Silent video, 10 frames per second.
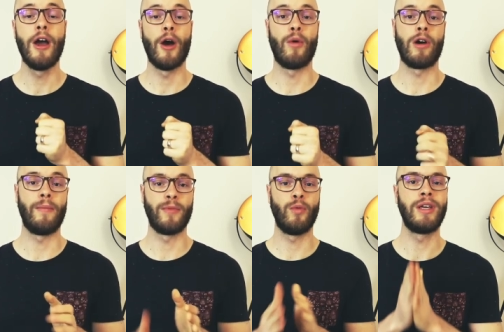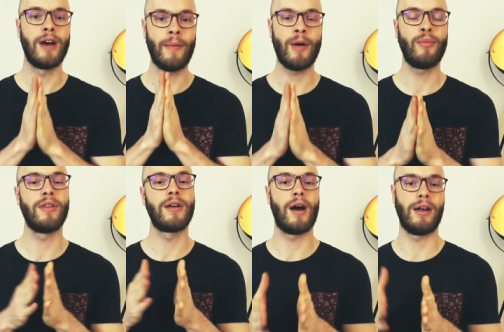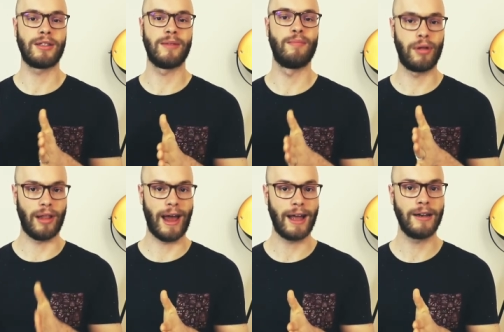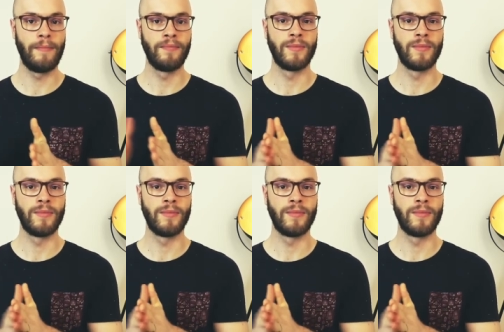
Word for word: where we come up with a custom plan